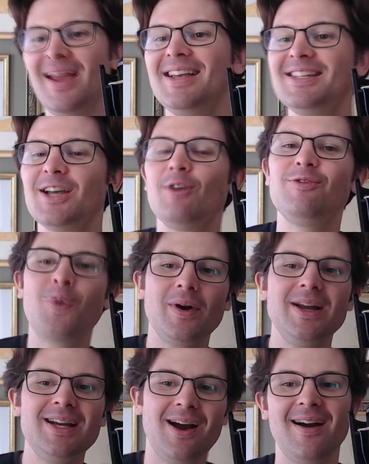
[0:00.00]
So
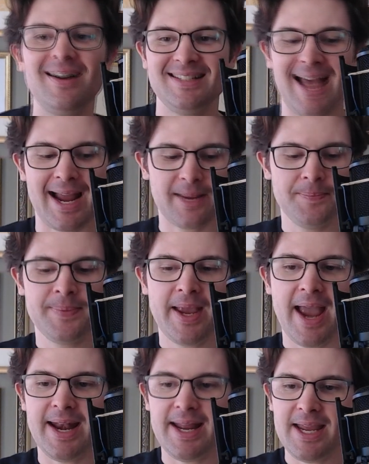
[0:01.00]
40 card deck.
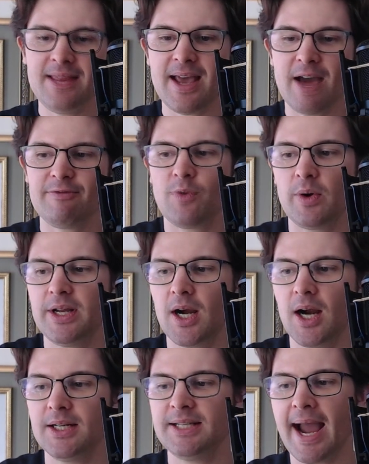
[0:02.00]
And in that 40
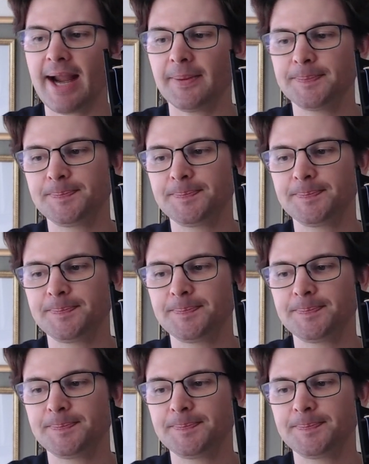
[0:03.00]
card deck,